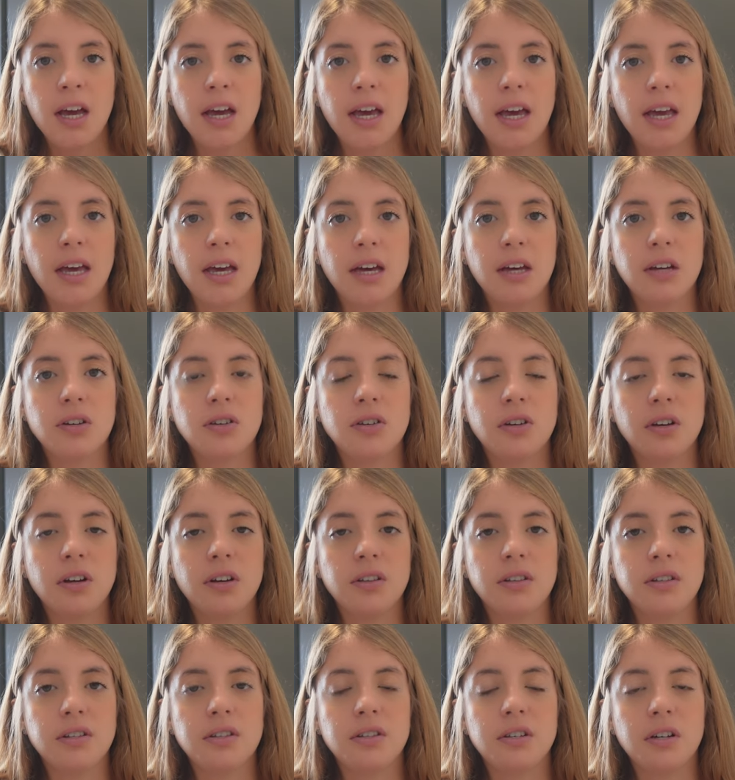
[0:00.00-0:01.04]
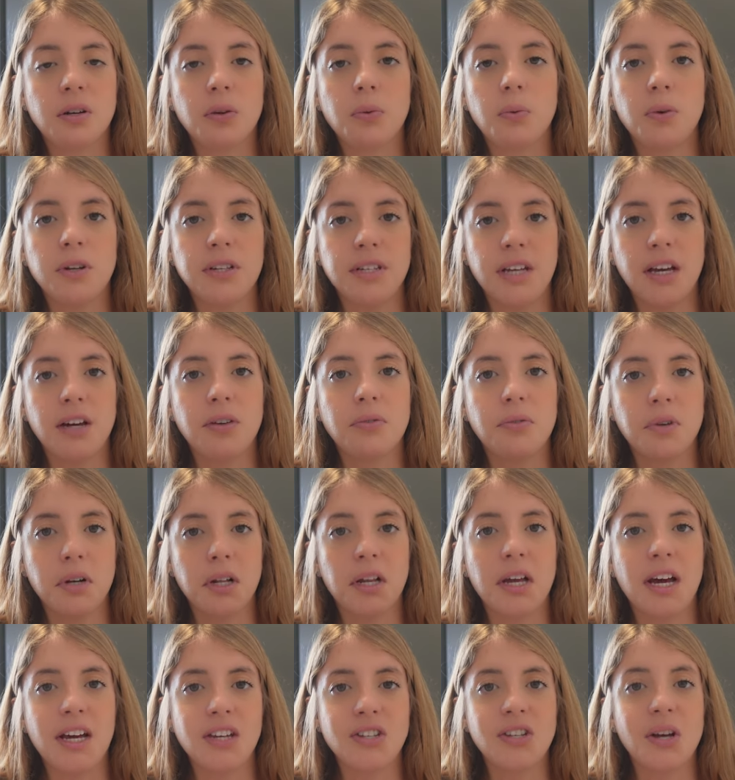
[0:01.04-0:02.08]
and until one day I
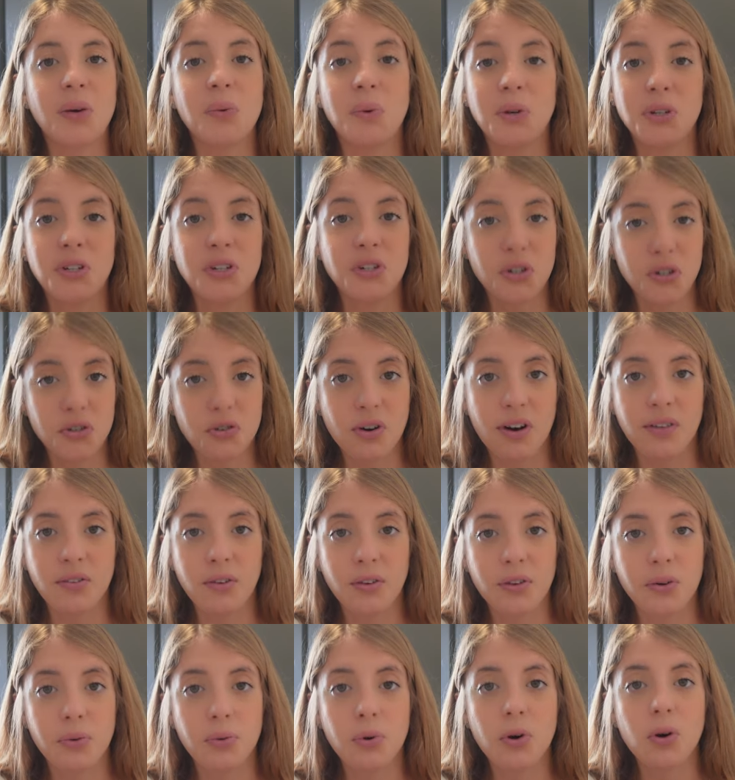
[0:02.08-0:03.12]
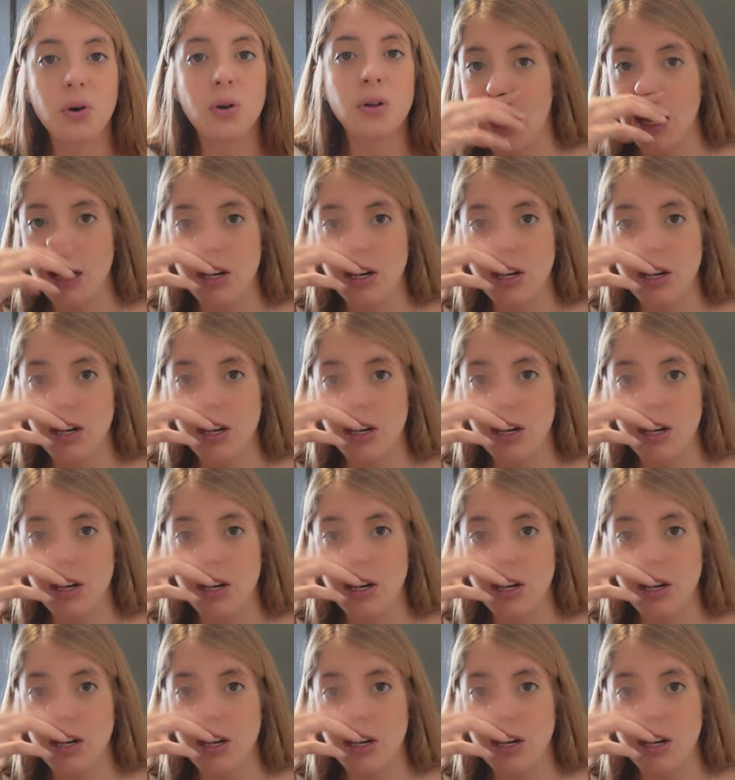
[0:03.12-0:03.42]
realized I wanted to travel the world.